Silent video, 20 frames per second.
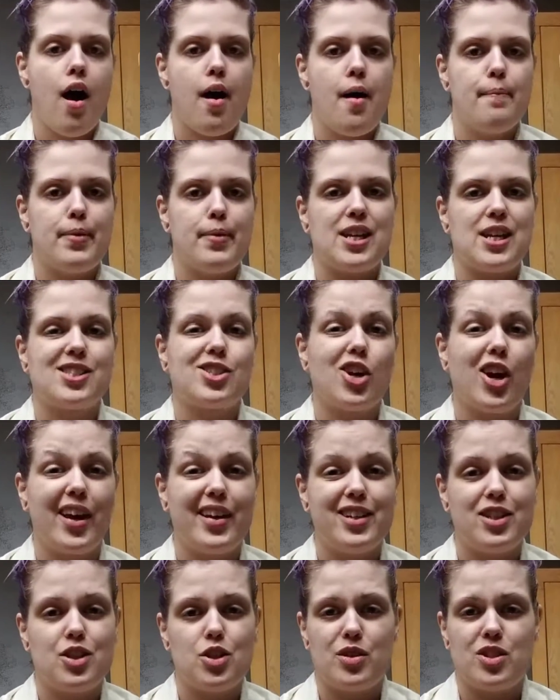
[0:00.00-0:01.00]
because
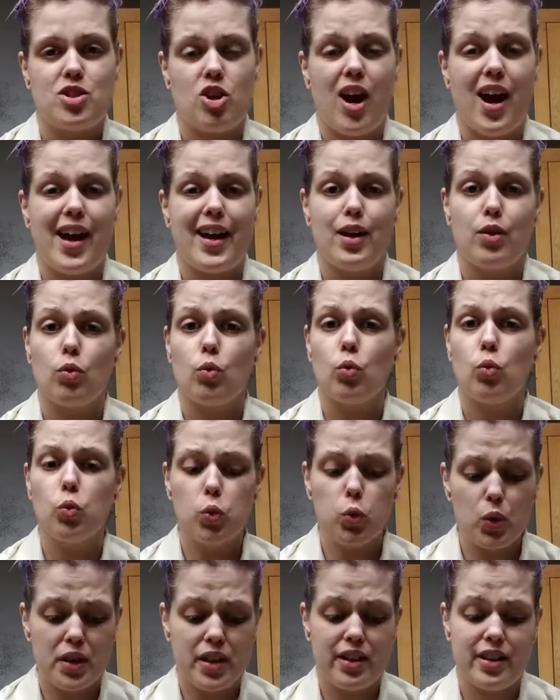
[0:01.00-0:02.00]
trying to do it dry, it
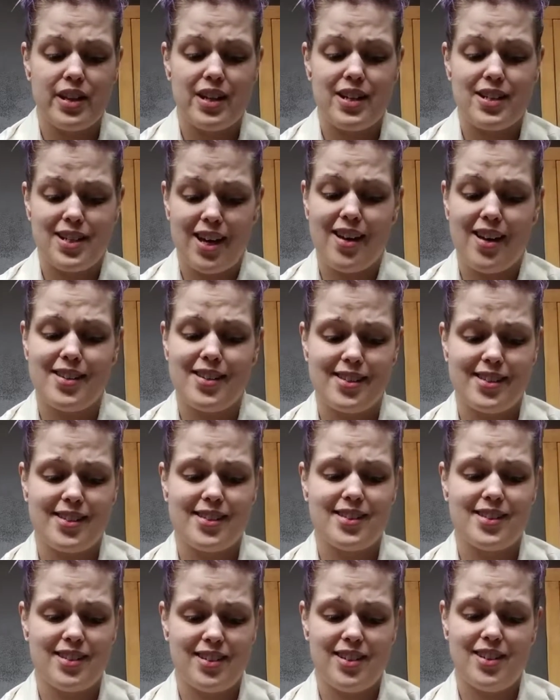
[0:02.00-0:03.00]
really
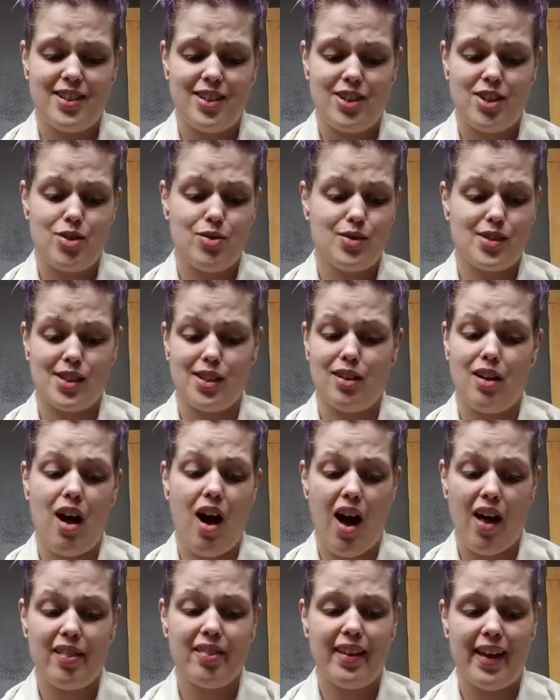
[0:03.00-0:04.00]
does use a
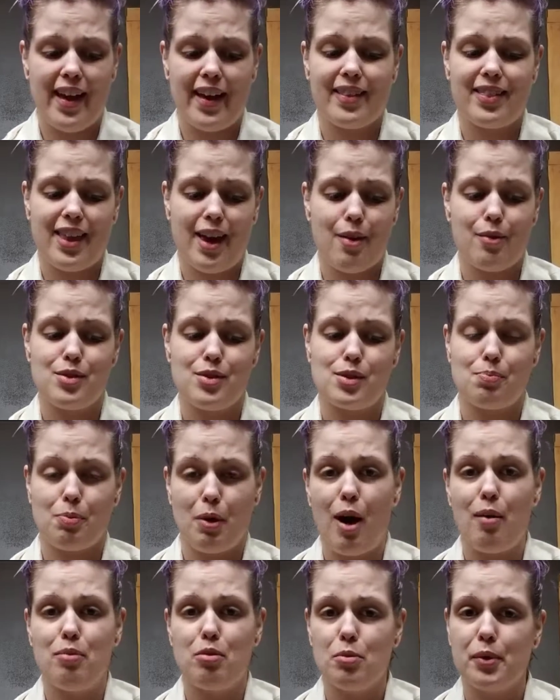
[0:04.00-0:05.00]
lot. Like that was
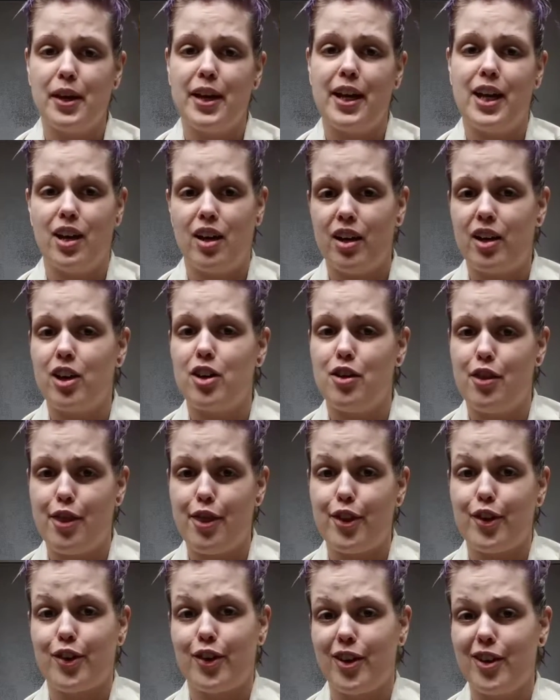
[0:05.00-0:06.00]
probably a good
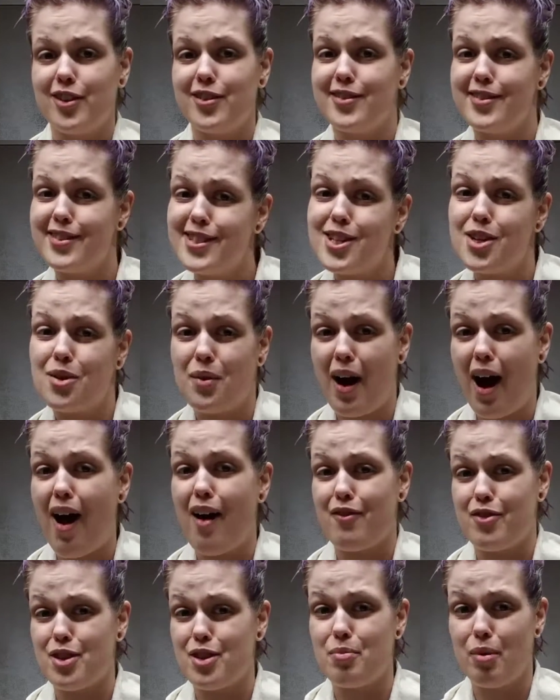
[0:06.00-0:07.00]
1/3 to
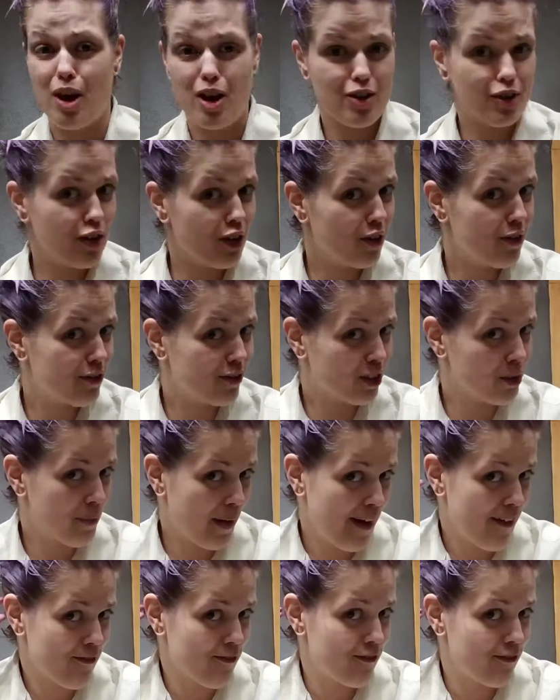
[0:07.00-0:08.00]
1/2 of the bottle for
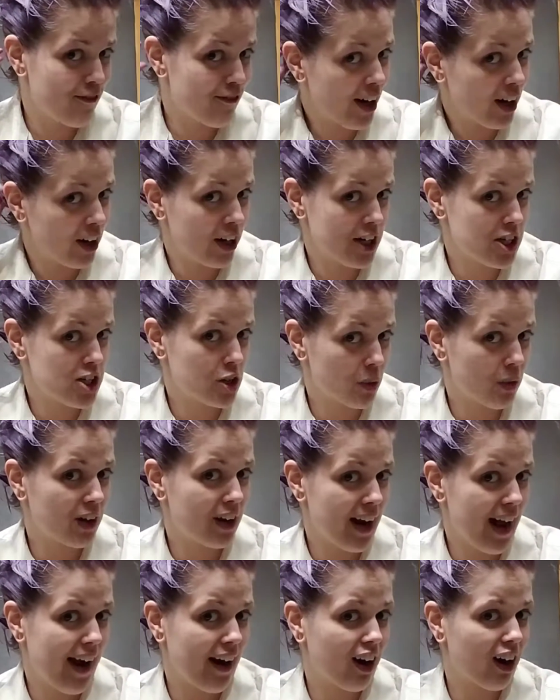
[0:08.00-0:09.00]
my very
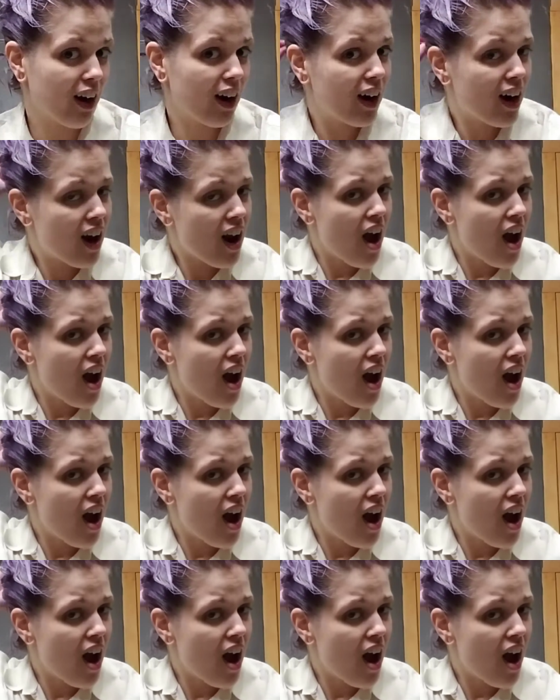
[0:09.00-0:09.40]
short hair.